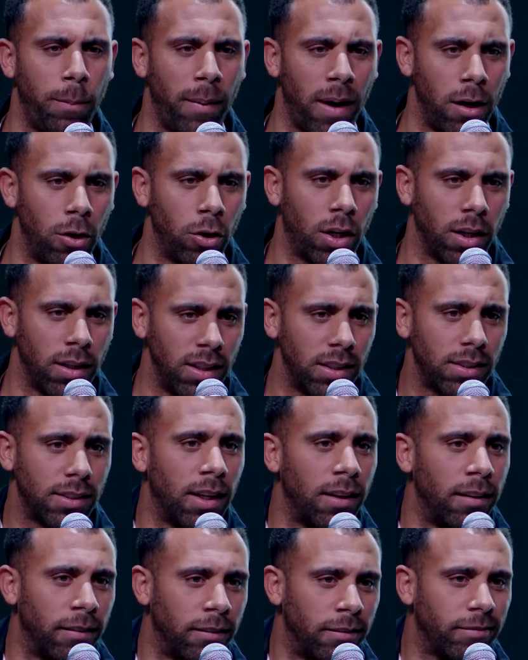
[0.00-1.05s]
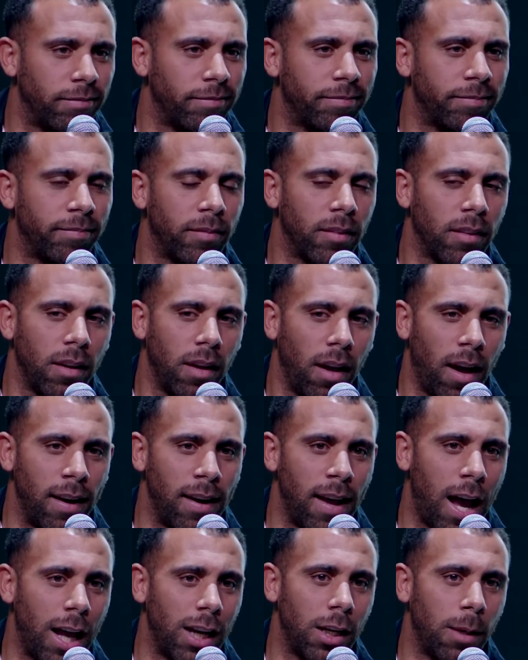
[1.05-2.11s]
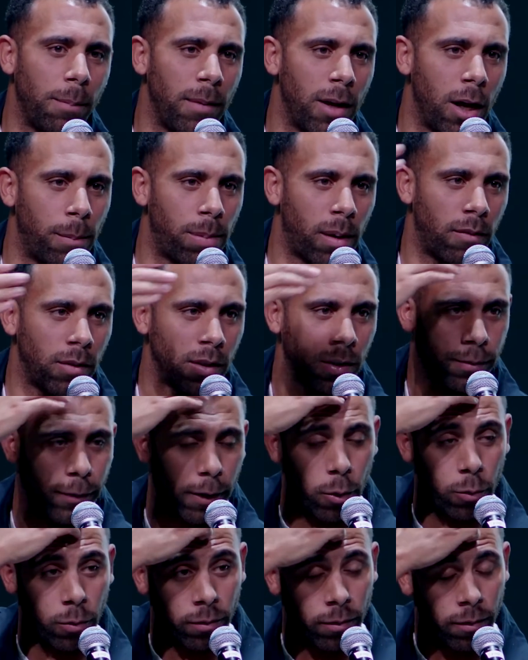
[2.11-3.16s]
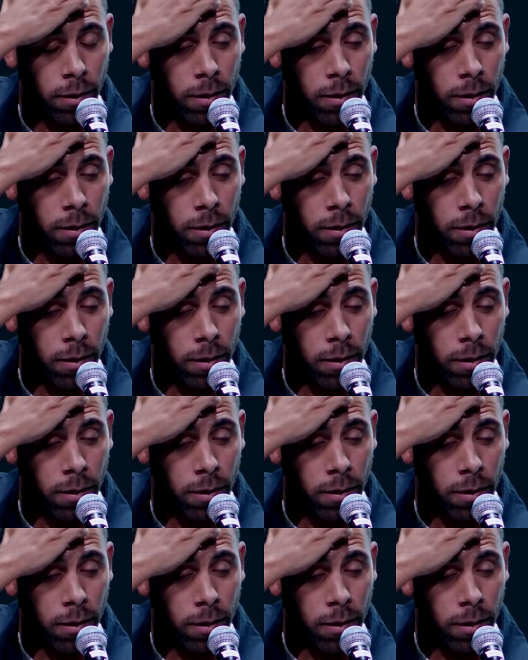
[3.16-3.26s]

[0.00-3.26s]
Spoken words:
better look at this then, and handed me her brother's phone.